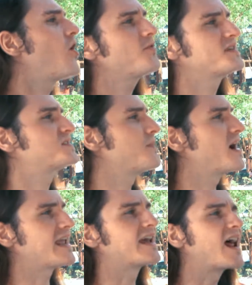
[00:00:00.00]
all this
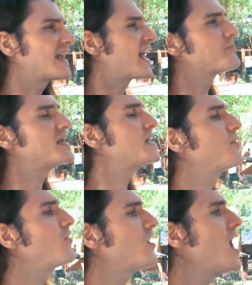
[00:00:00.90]
money and I could have
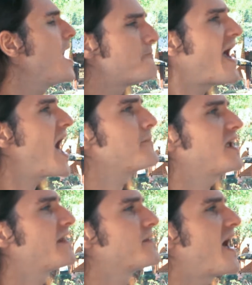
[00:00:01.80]
people pat
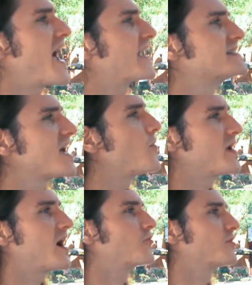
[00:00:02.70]
me on the back and tell
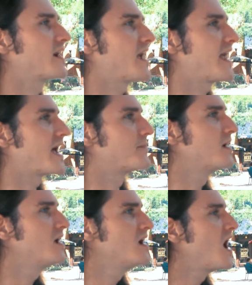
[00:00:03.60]
me how great I am.
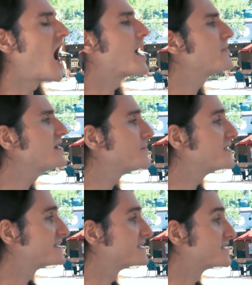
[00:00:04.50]
I'm in the
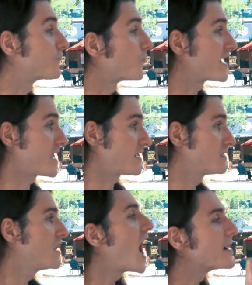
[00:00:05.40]
business of winning.
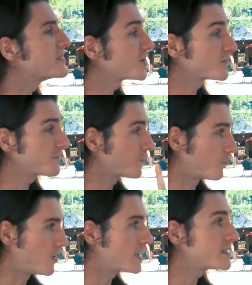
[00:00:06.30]
I'm here for
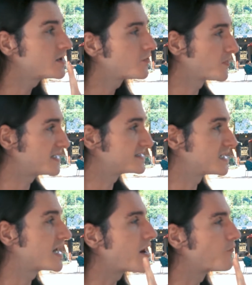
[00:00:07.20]
one
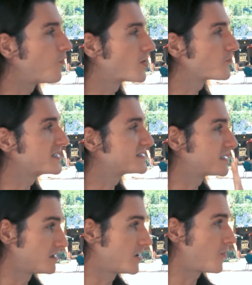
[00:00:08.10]
reason and one
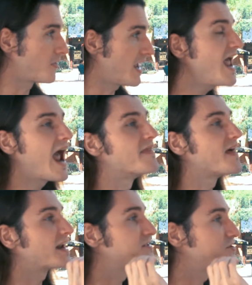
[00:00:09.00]
reason alone, and
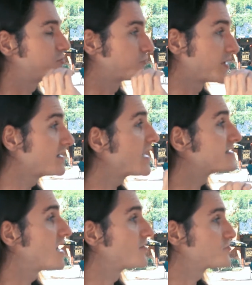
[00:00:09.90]
that is to
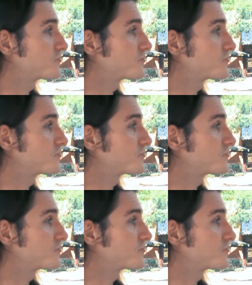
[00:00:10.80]
re-elect Donald